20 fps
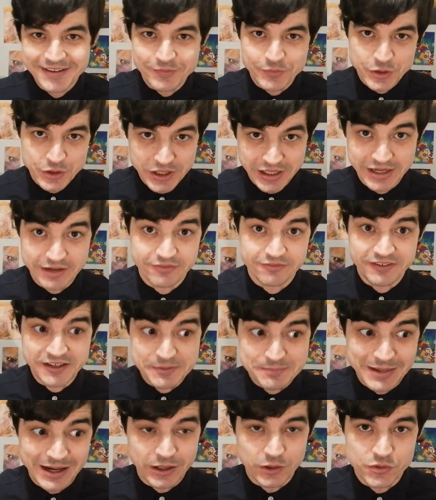when you get
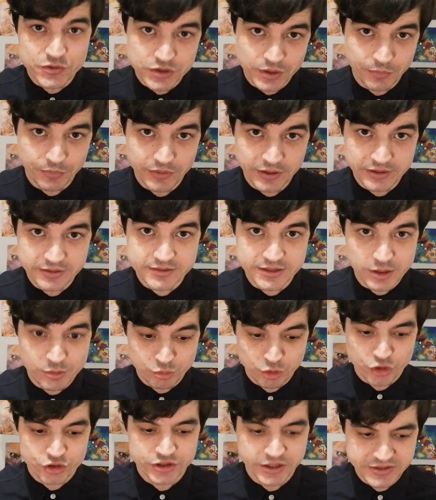feedback on something, say a
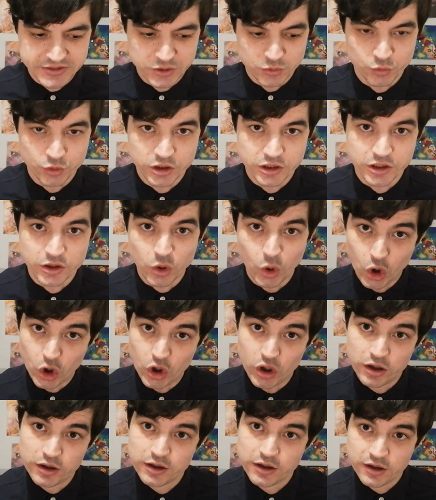project at work
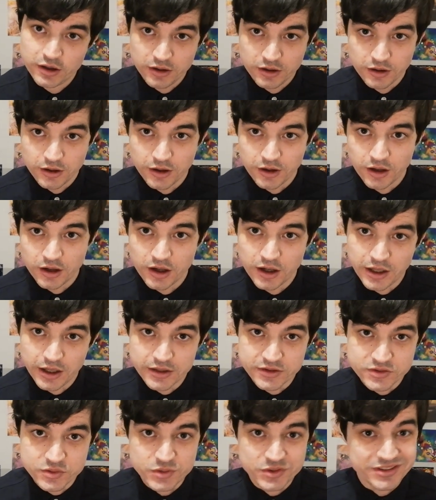or
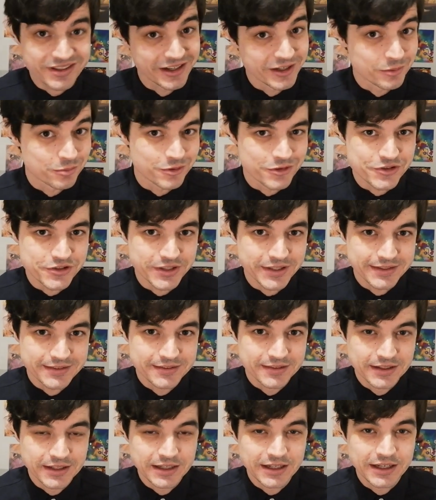a suicidal project,